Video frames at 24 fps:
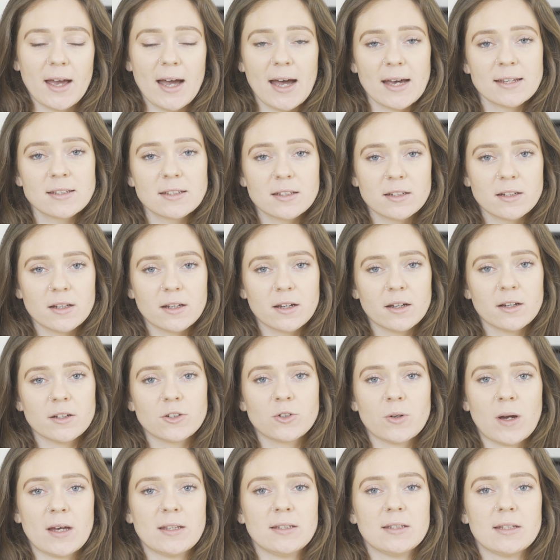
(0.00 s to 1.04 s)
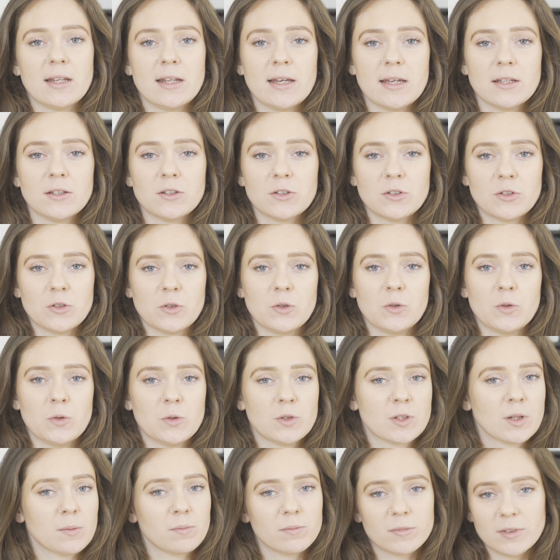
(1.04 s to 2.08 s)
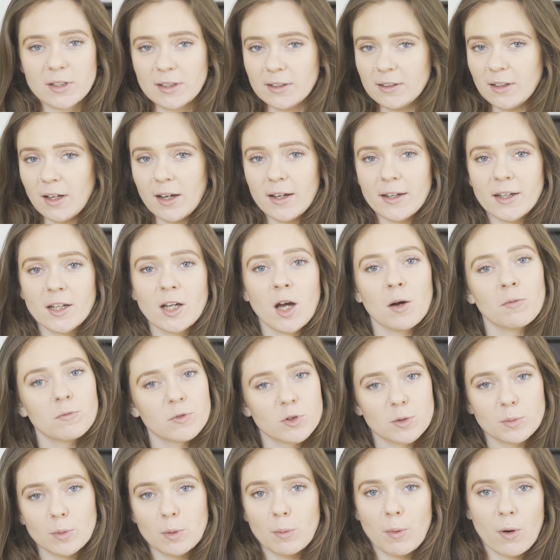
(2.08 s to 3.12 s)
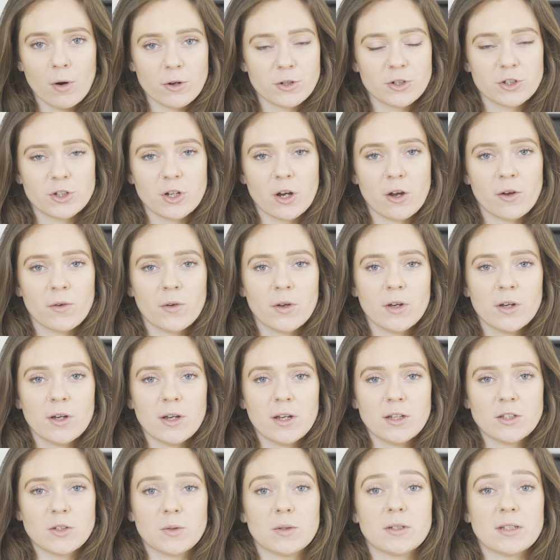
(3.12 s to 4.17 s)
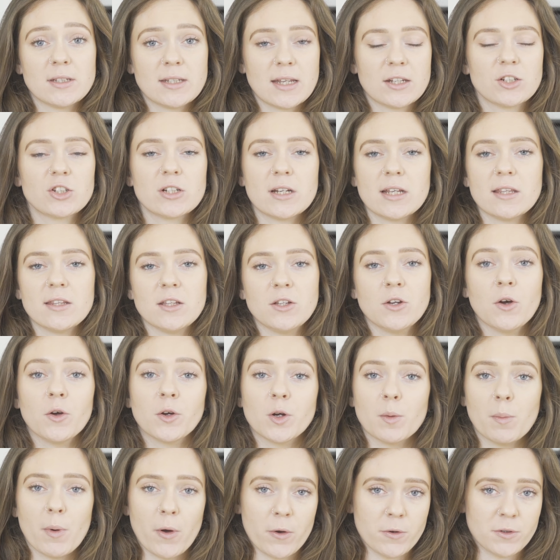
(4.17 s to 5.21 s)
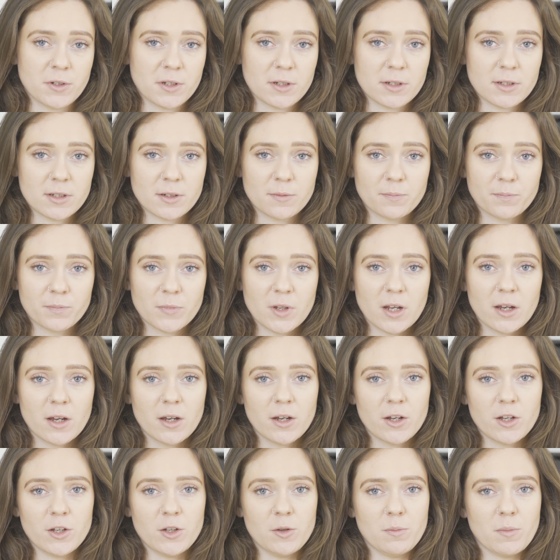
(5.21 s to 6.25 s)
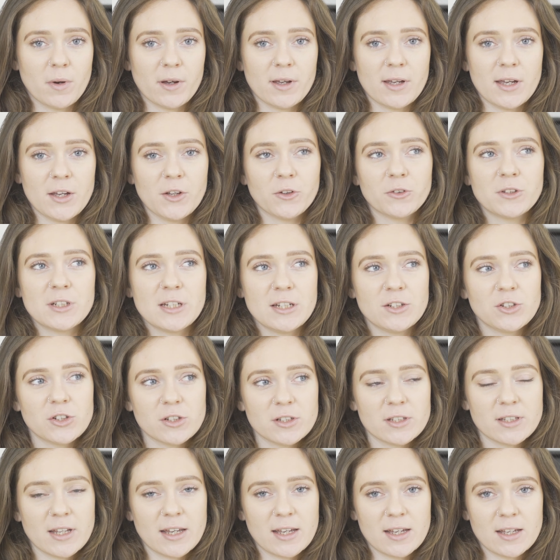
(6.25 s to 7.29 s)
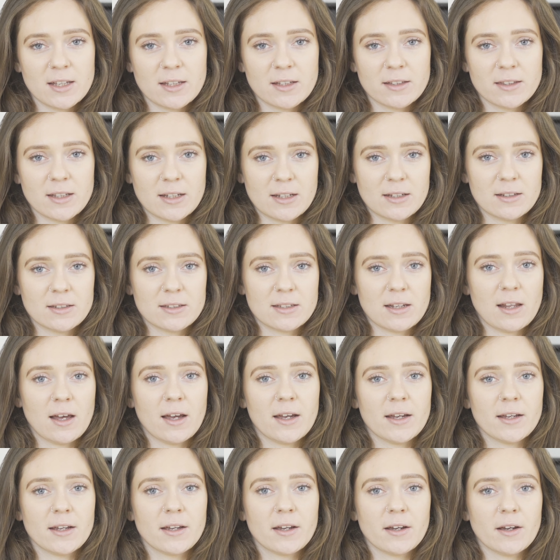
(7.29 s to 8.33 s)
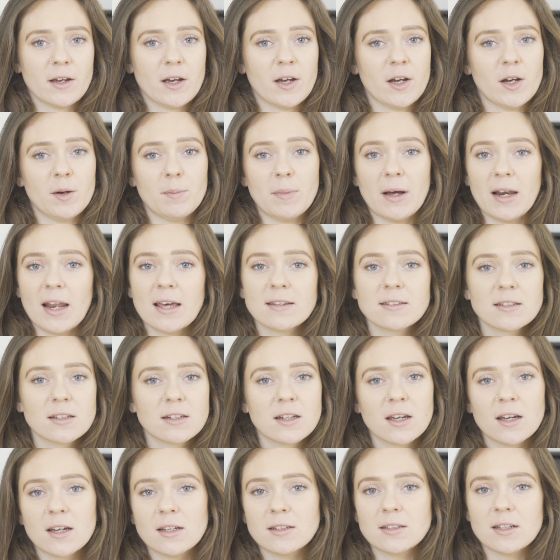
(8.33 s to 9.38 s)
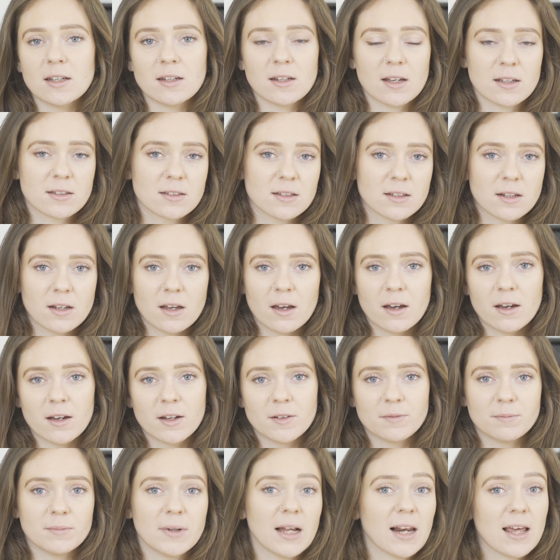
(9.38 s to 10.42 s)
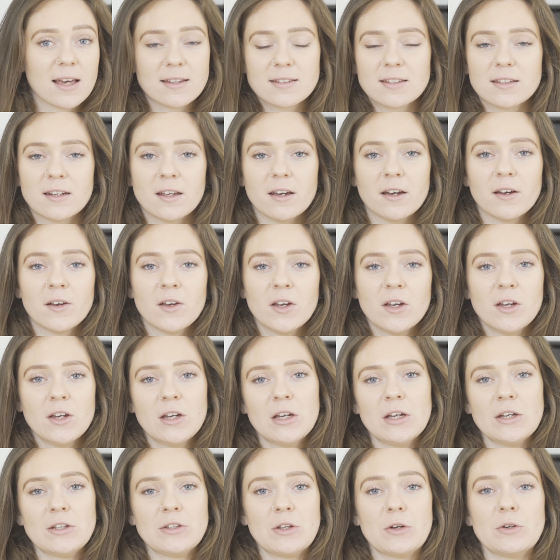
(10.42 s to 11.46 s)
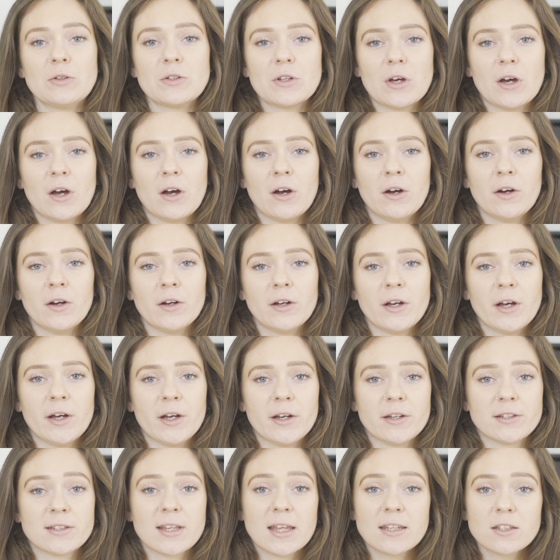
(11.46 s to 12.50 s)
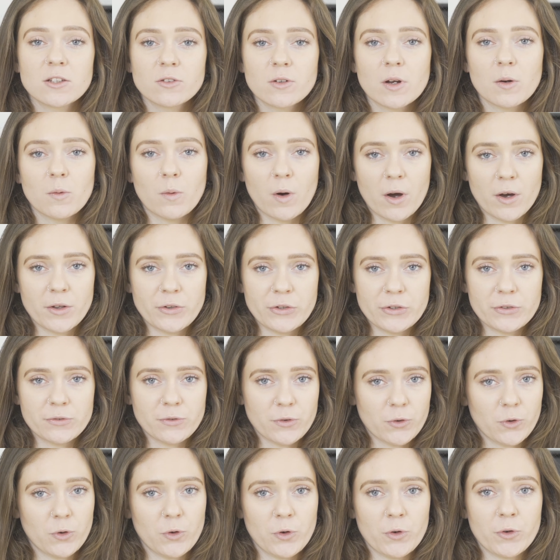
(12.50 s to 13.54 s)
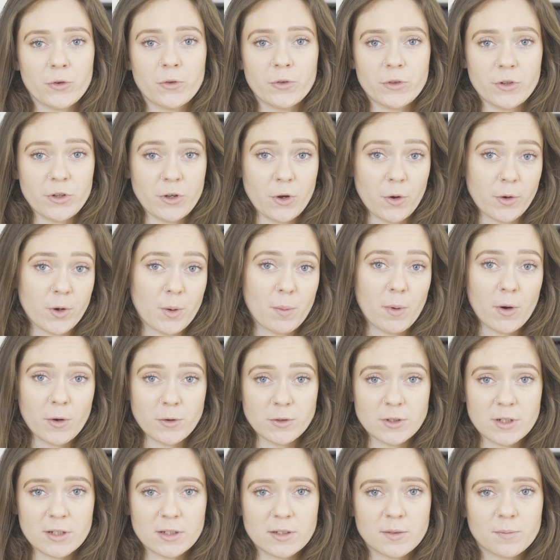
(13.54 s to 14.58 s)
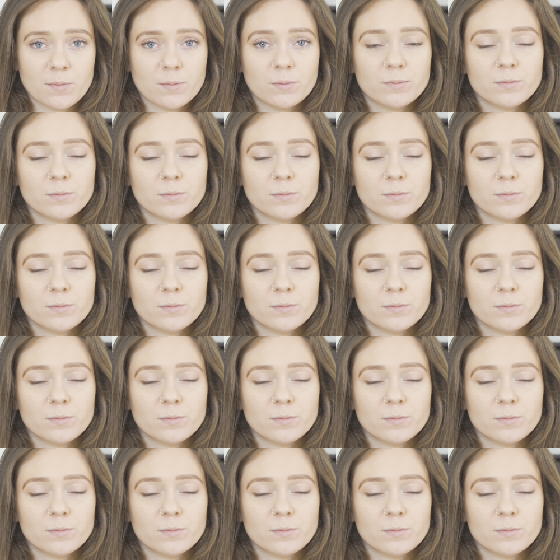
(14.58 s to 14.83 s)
Asana translates to something like comfortable posture. So it's essentially the yoga poses. You might hear your teacher saying things like balasana, tadasana, malasana. Those are Sanskrit words for the yoga poses.